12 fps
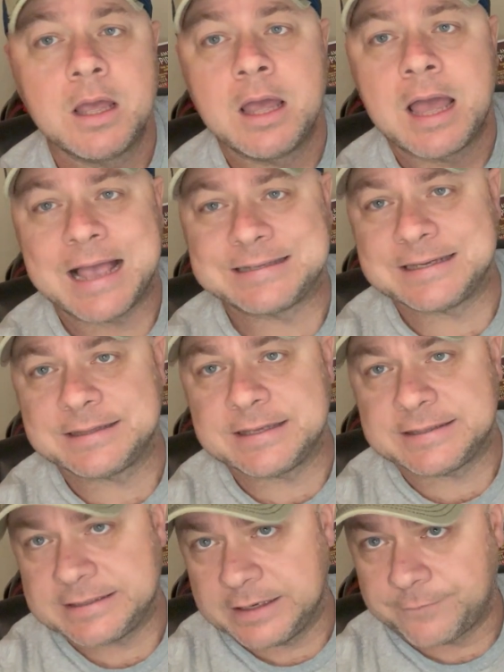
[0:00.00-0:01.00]
I sent
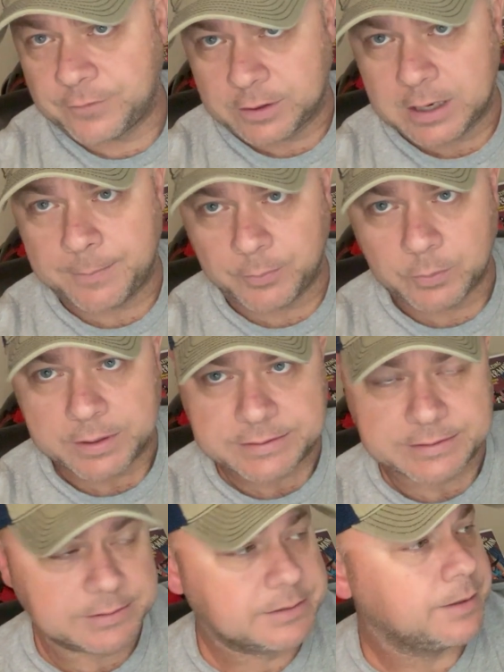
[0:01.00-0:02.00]
this in for a couple
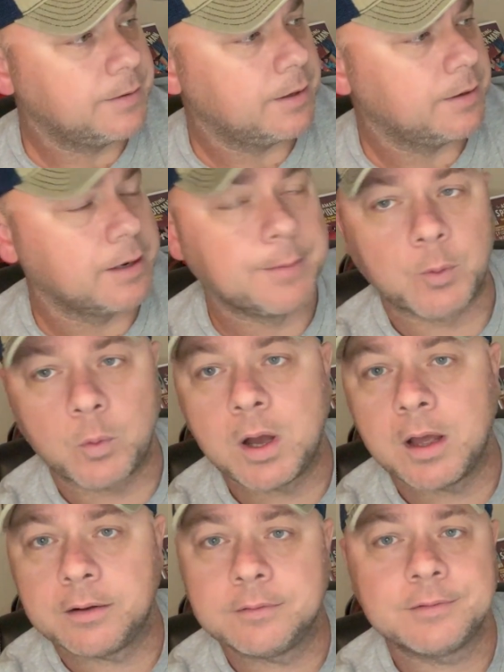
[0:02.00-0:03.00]
reasons. Number
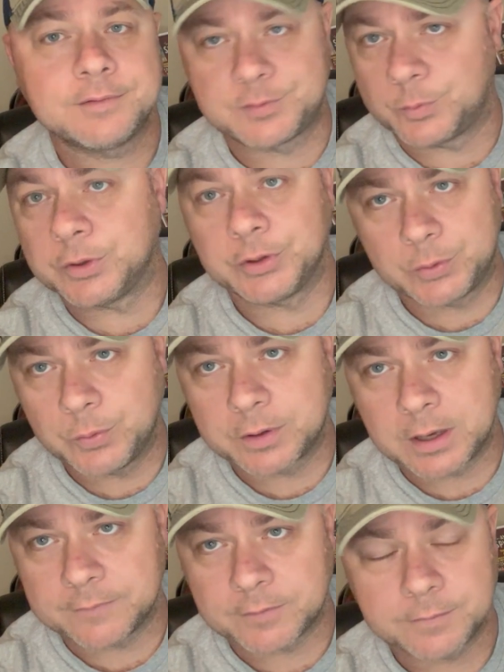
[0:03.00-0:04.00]
one, it's a really cool
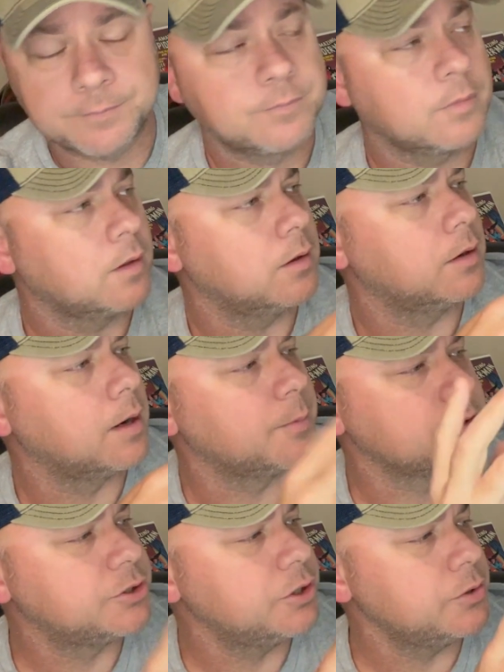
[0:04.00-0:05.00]
cover. Number
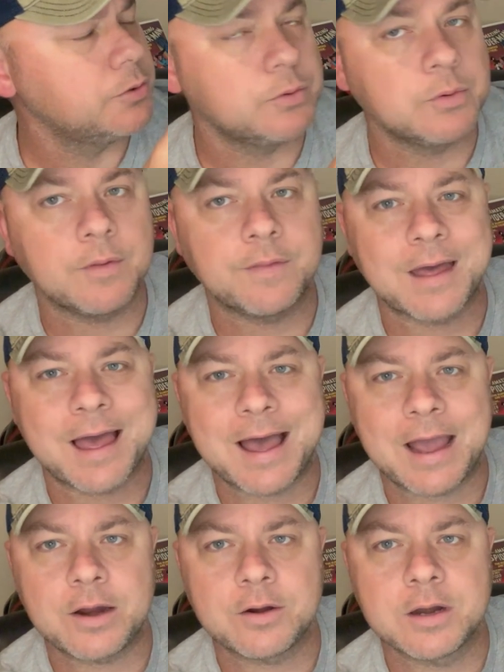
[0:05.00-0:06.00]
two, the
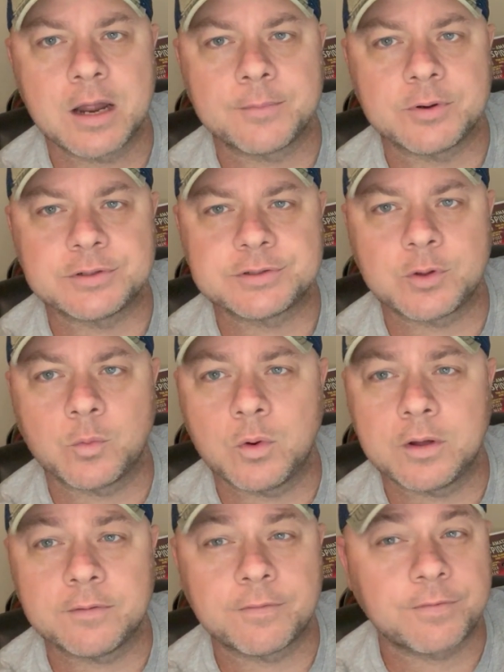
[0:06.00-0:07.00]
higher numbers, the
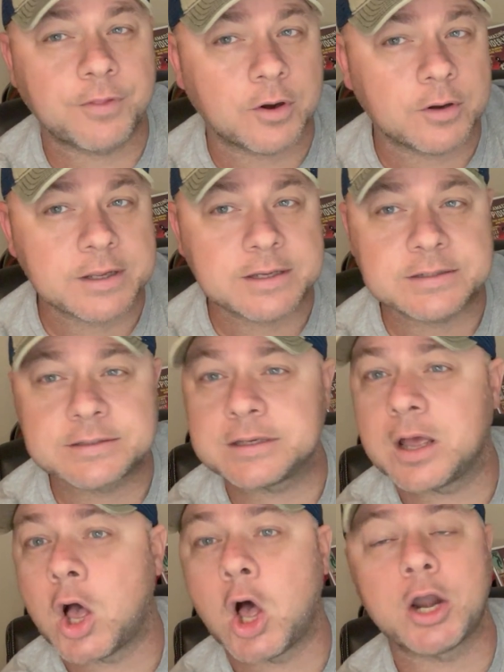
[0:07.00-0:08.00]
130s
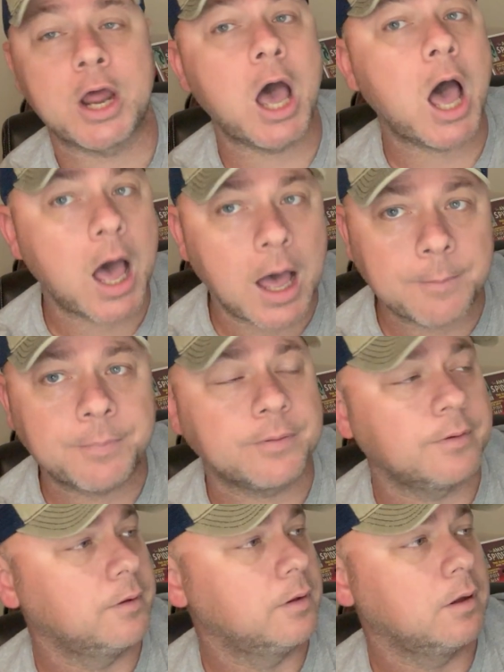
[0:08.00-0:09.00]
on up,
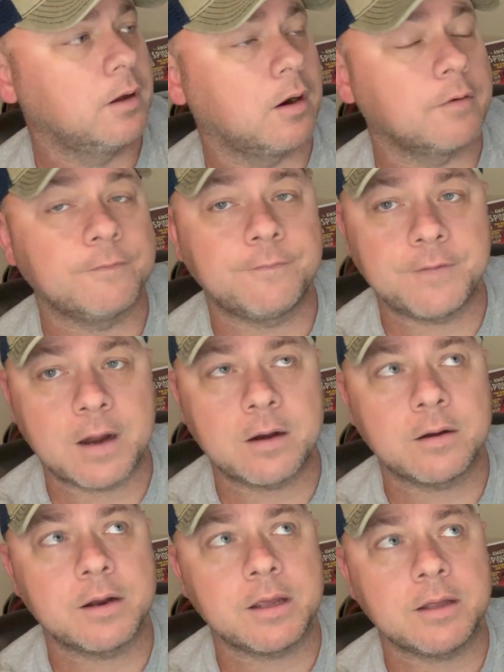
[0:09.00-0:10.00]
are
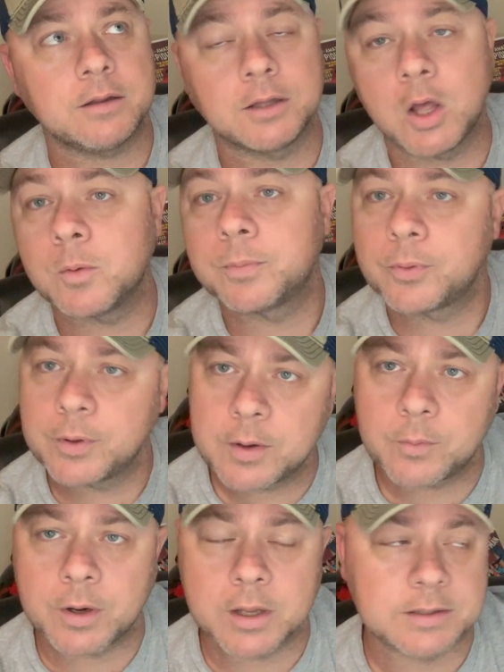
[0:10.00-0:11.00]
very low print
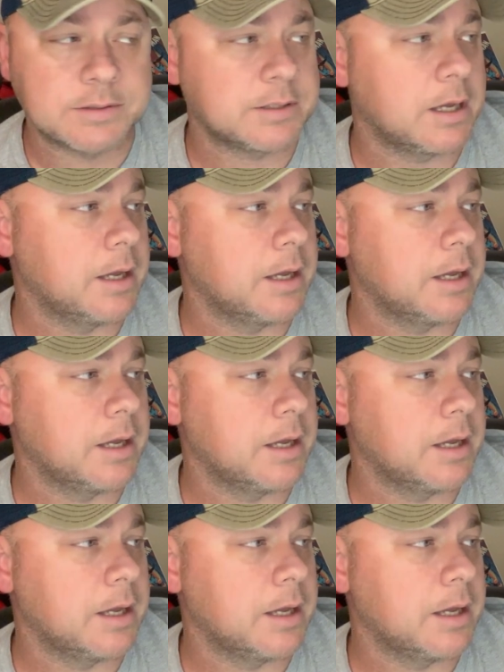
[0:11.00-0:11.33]
runs.